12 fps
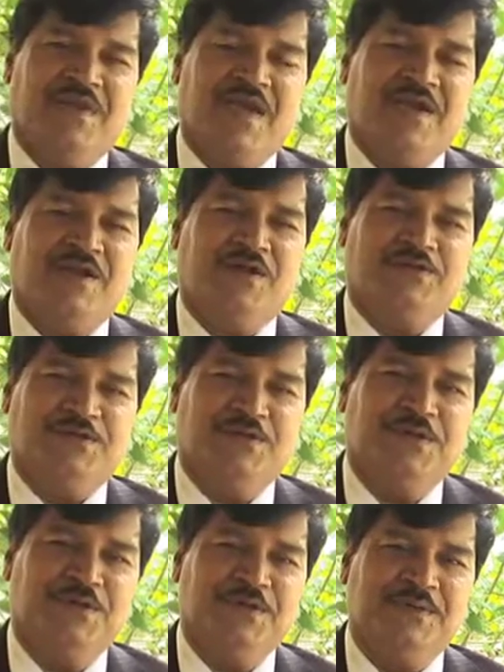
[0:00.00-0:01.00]
and
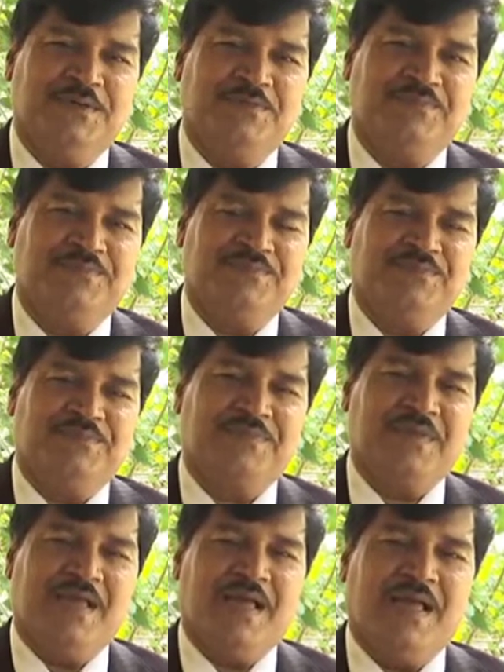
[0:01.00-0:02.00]
also
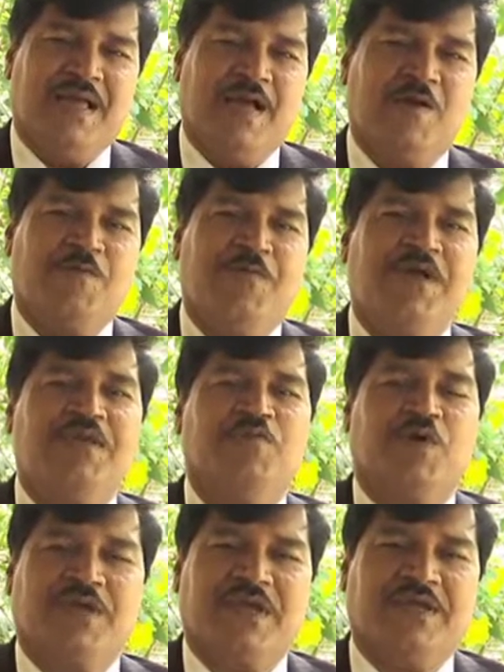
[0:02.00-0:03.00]
I have been
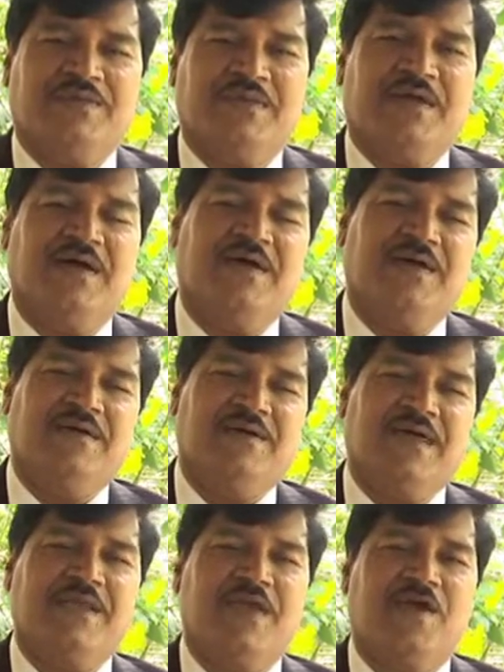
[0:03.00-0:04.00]
working in the
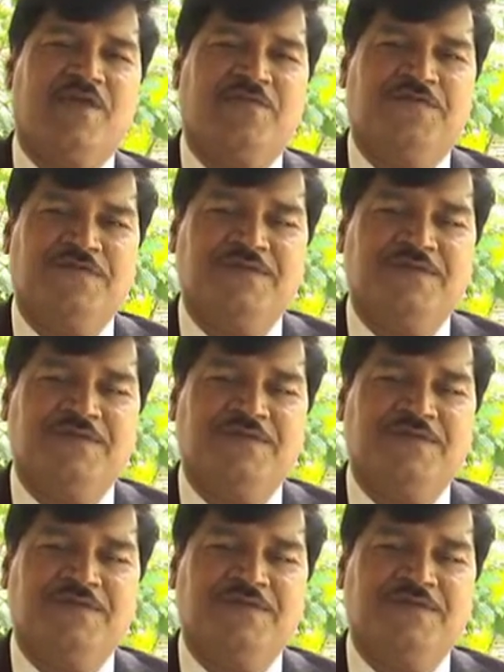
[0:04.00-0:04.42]
area of